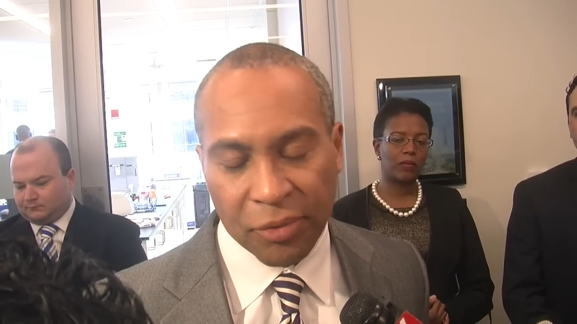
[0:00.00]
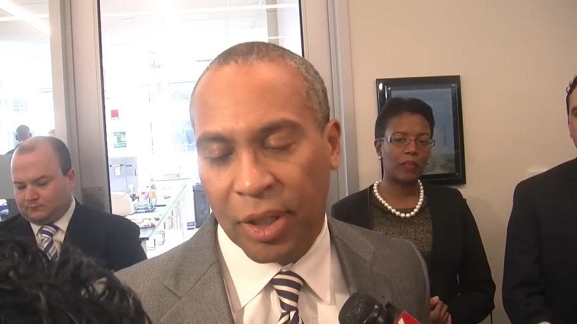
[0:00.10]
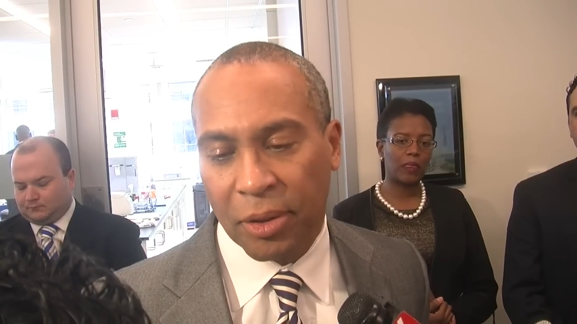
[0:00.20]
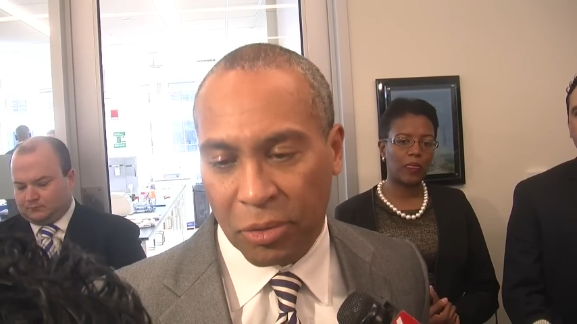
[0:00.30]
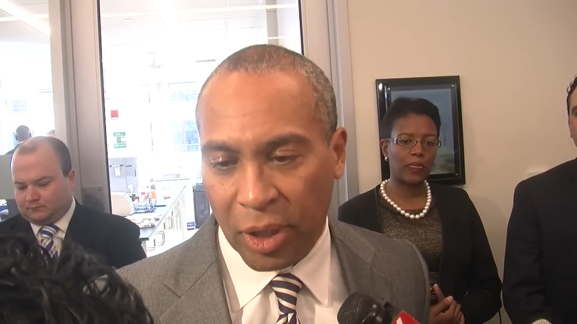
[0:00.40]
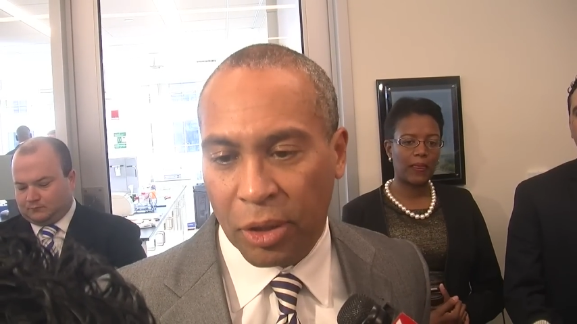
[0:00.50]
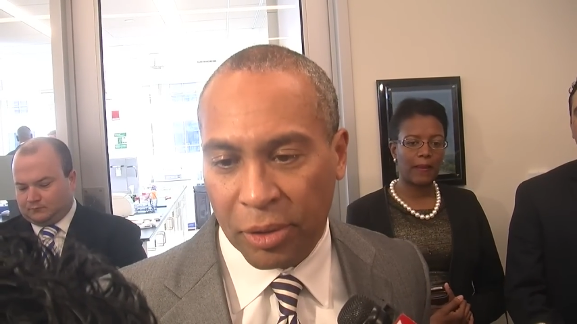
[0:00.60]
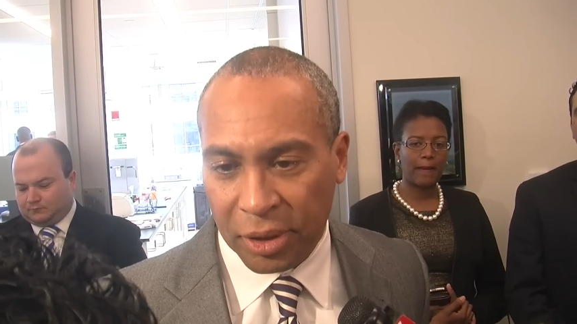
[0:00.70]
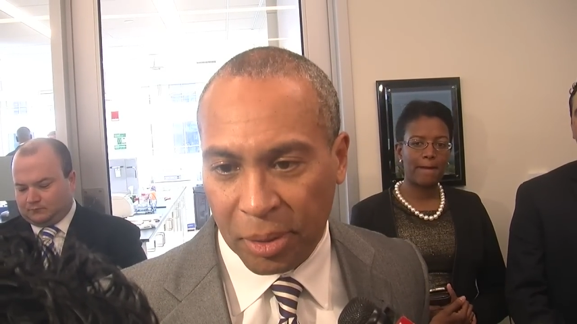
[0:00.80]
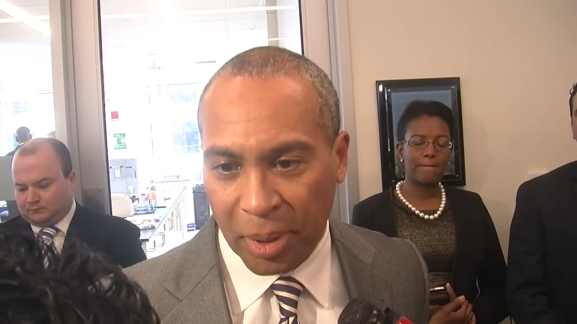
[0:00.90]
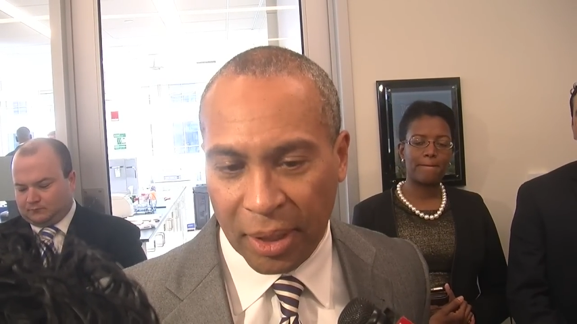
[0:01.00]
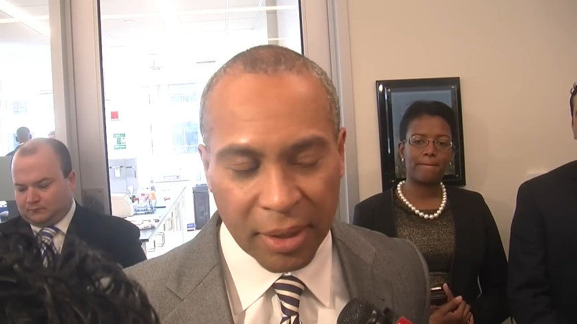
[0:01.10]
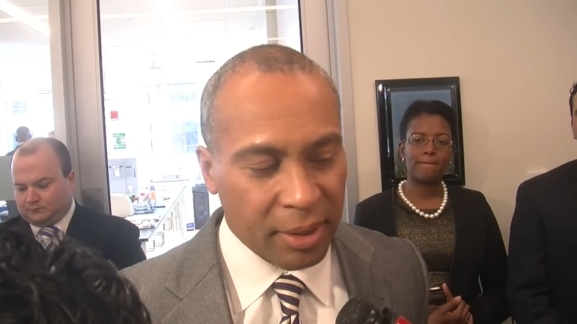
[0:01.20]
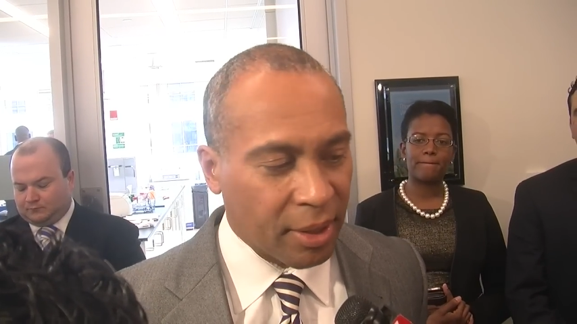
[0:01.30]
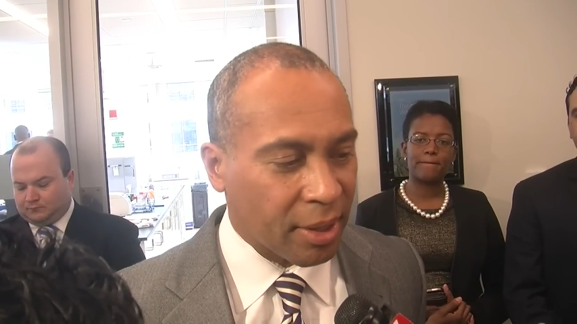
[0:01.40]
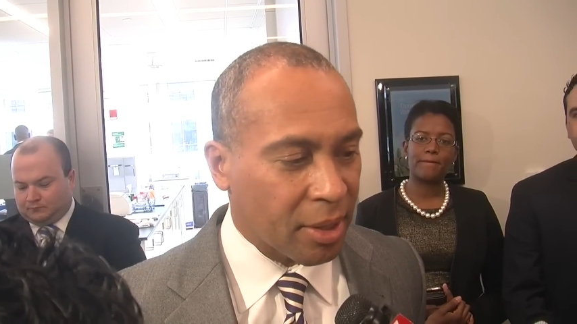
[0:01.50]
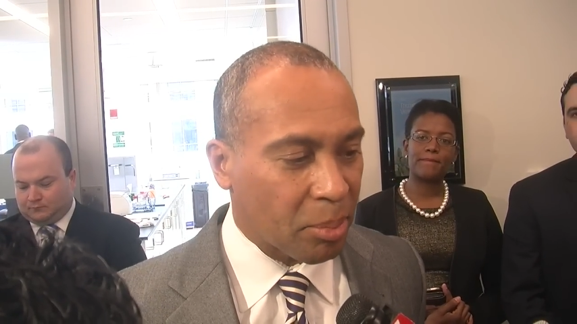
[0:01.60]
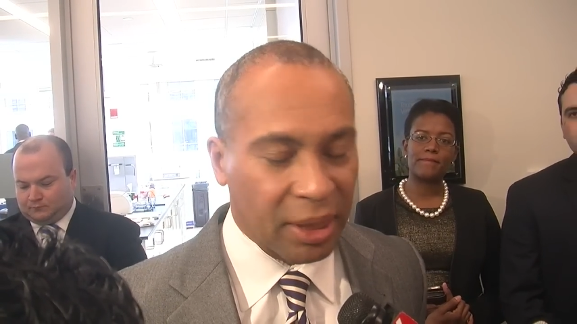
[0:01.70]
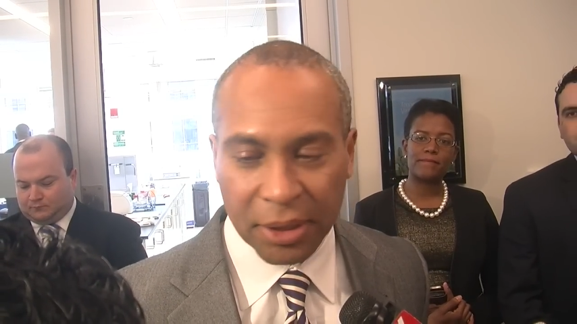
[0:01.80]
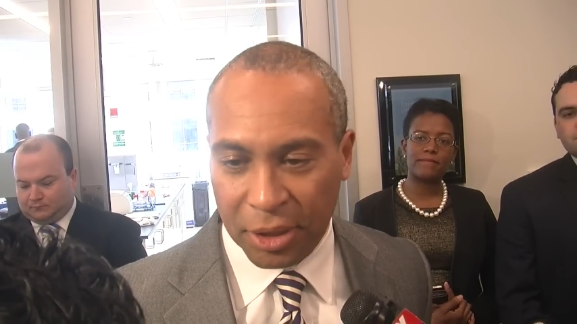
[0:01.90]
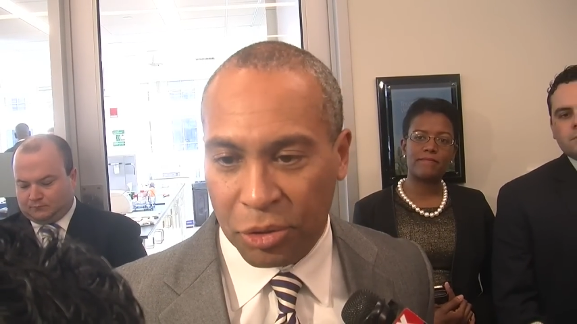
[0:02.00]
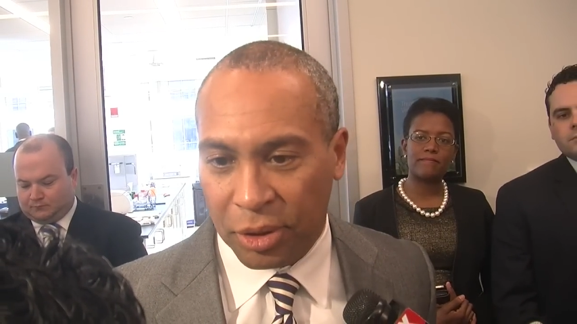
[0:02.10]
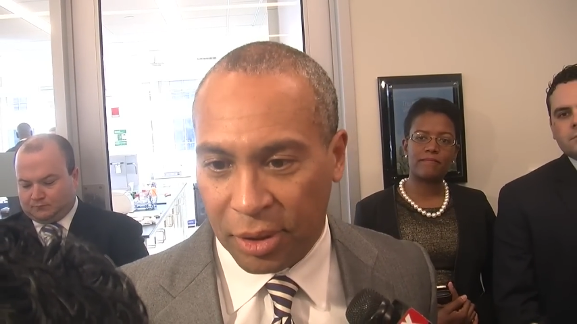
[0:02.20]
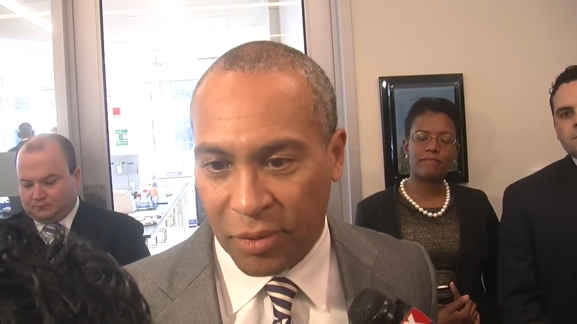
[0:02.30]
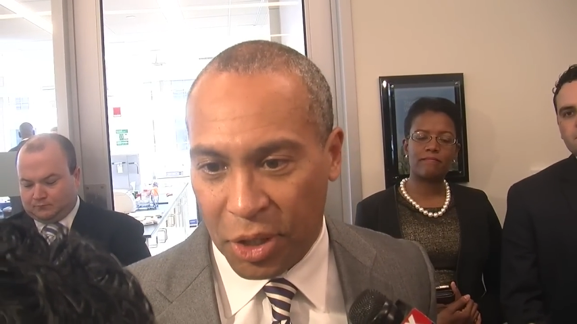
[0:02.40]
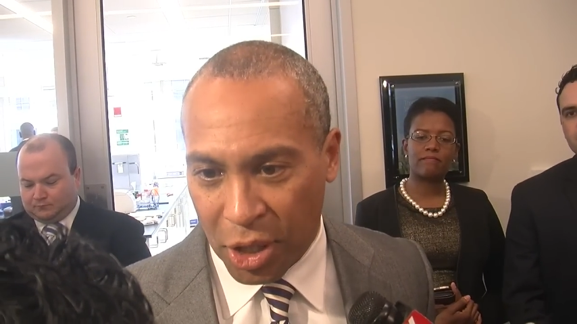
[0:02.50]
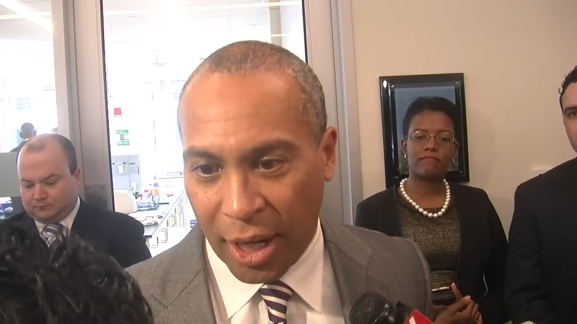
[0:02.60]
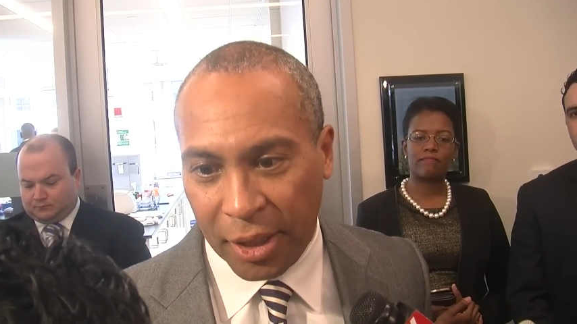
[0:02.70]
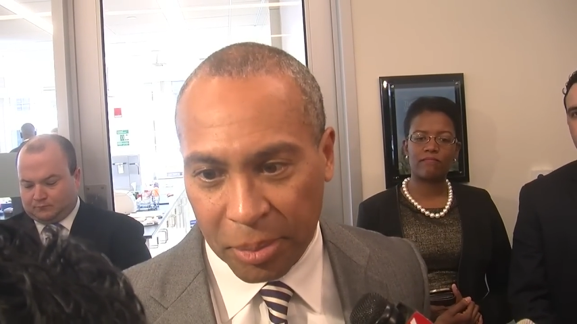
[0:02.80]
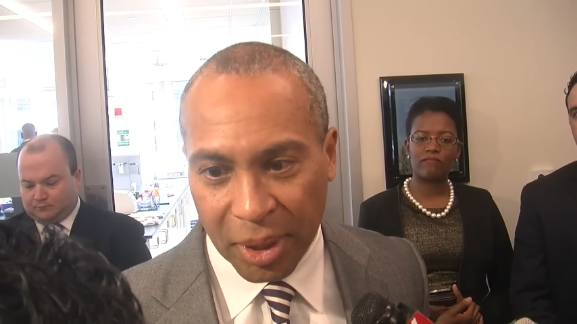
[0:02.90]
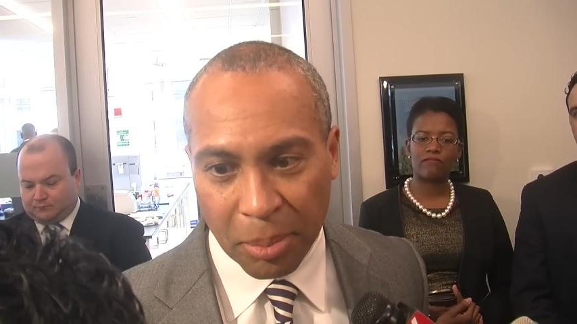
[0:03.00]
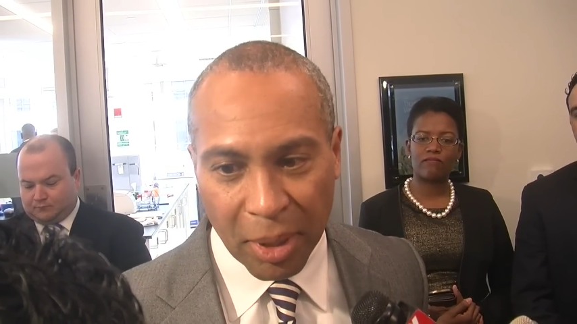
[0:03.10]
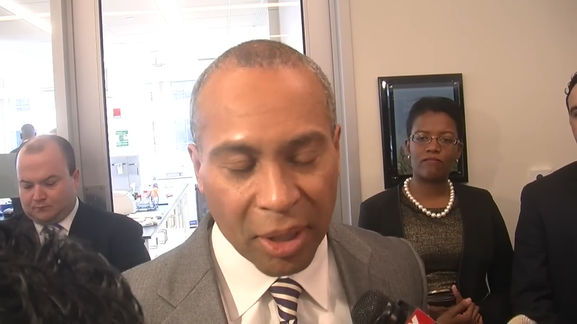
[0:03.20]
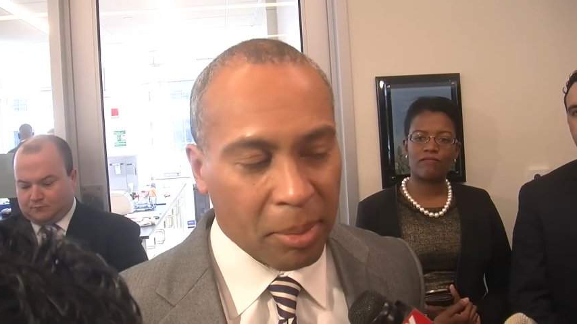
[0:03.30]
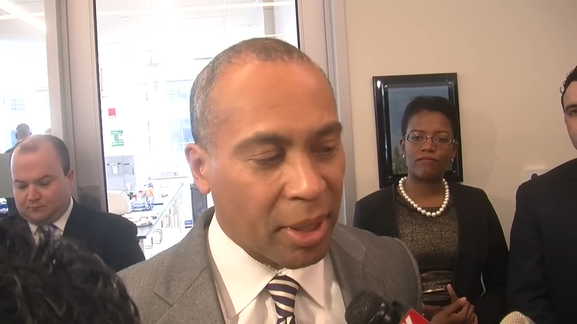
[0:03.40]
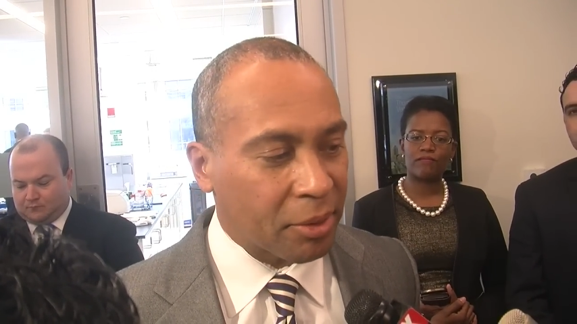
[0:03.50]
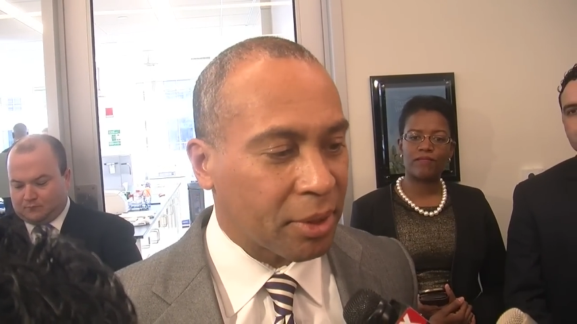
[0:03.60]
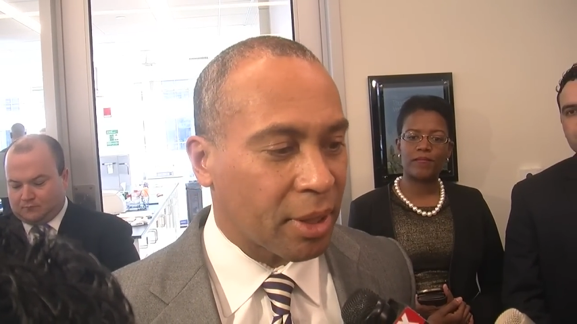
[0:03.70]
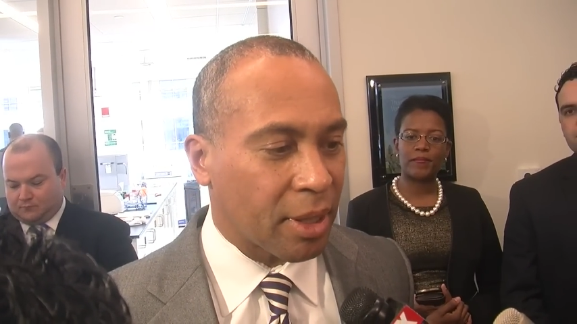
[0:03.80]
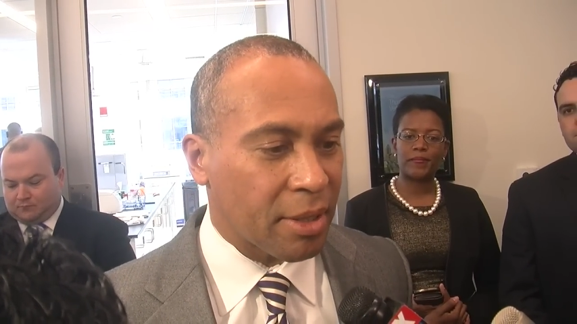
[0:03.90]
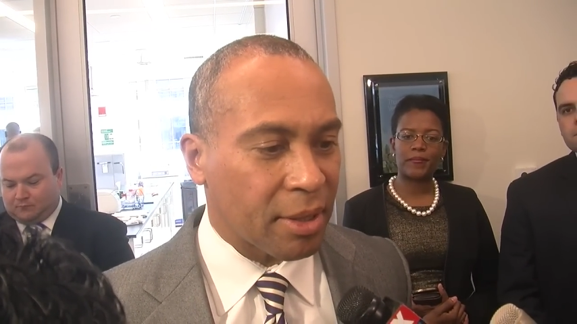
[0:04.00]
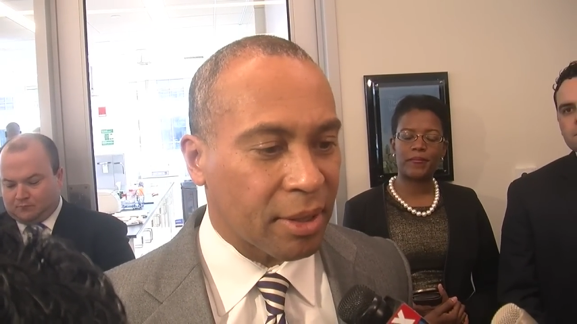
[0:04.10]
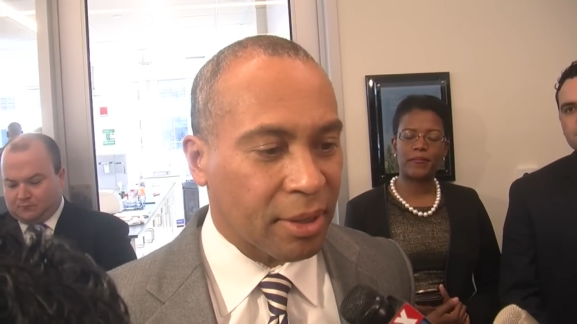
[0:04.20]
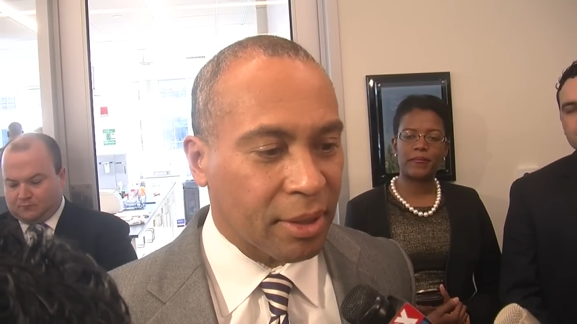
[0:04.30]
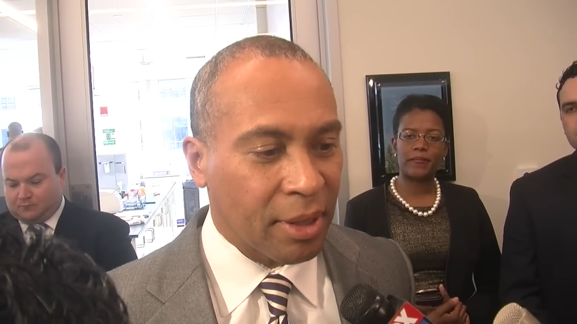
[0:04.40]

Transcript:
Speaker 1: very rigorous about uh, the best interests of the child being paramount, and I think